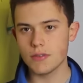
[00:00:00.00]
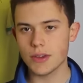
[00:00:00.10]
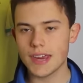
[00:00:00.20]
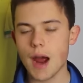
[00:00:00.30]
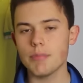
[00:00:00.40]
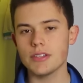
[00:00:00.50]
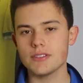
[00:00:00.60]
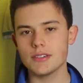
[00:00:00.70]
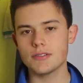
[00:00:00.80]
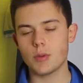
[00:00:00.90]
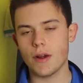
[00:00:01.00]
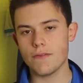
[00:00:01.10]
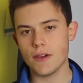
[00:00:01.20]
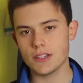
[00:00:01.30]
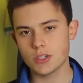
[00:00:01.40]
for captain to
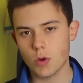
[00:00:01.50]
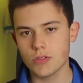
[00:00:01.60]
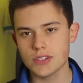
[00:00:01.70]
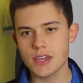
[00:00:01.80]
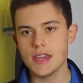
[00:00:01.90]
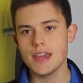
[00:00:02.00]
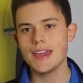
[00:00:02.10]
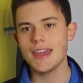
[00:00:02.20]
face Swansea